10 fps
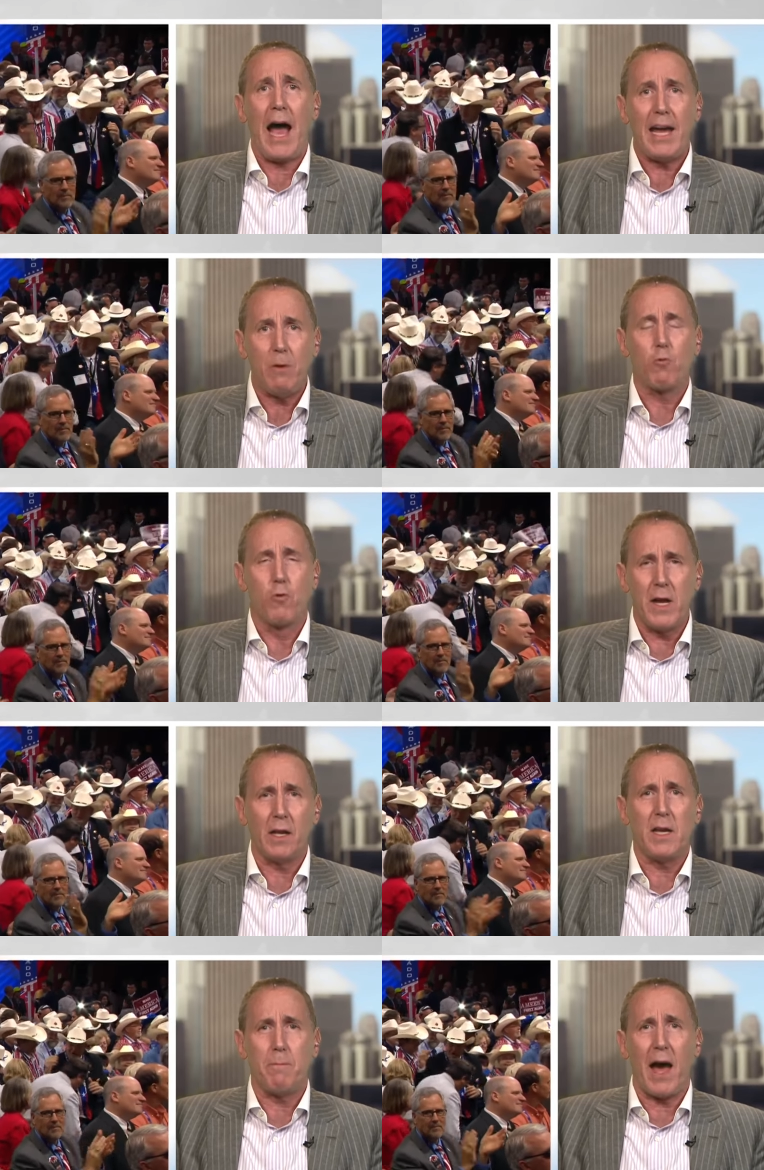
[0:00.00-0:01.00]
Speaker 1: I
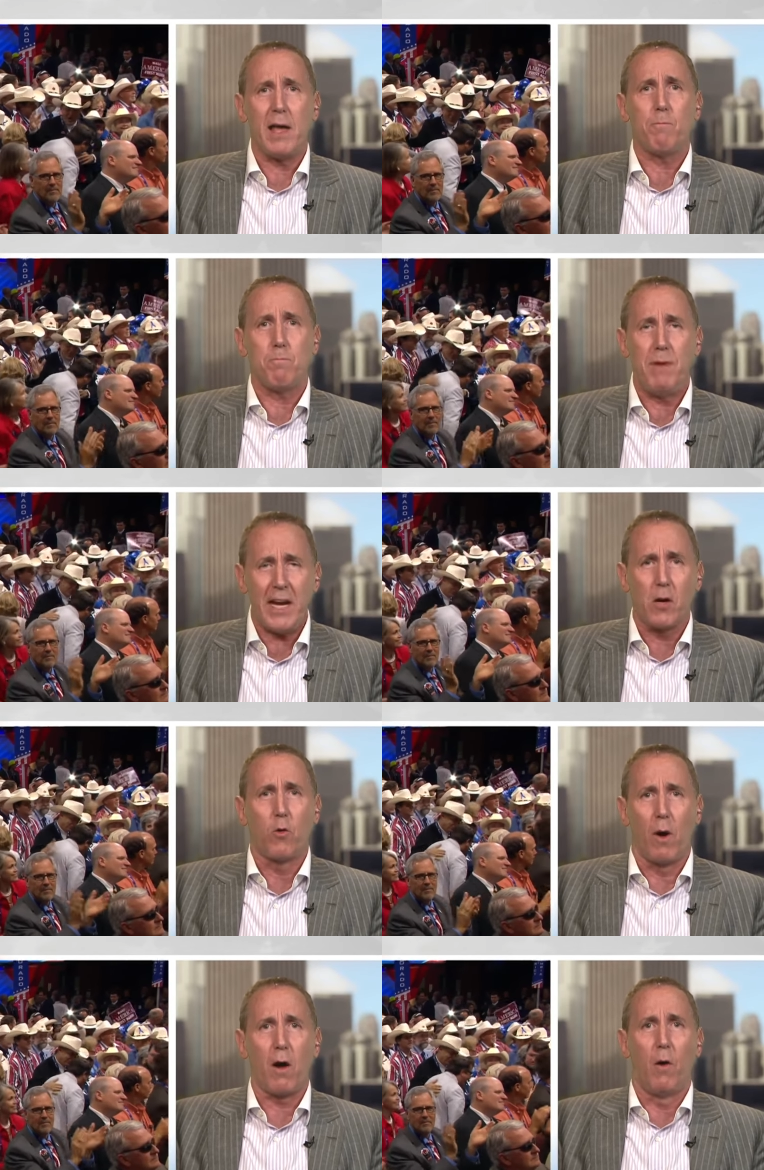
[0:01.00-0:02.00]
really, my big
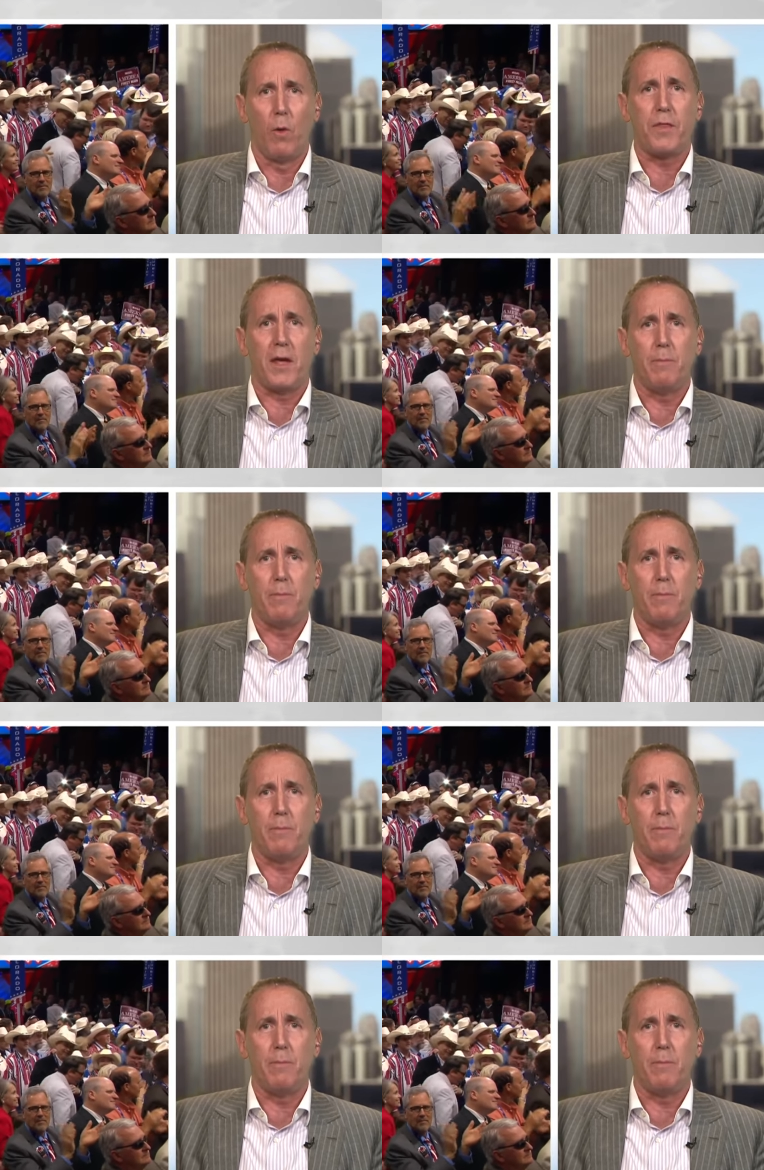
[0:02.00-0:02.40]
quarrel with